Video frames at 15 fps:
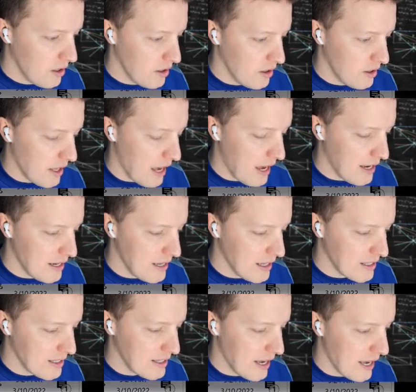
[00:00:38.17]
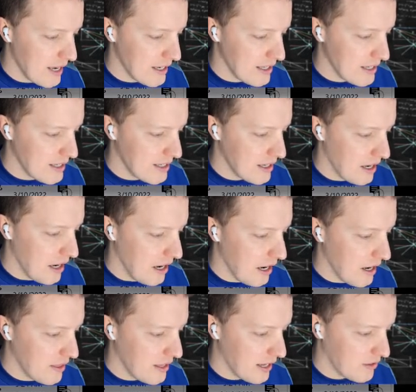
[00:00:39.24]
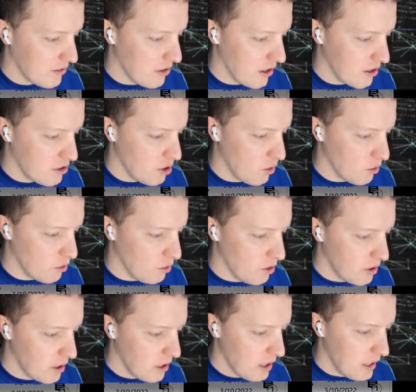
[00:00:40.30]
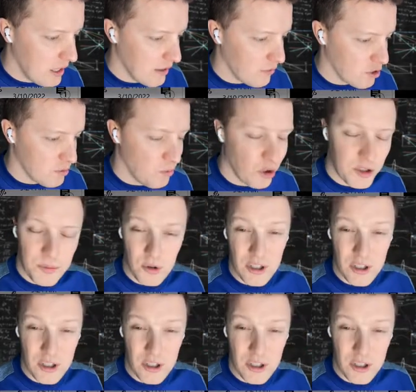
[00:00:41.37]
then it says uh, that's not a total. And if there's multiple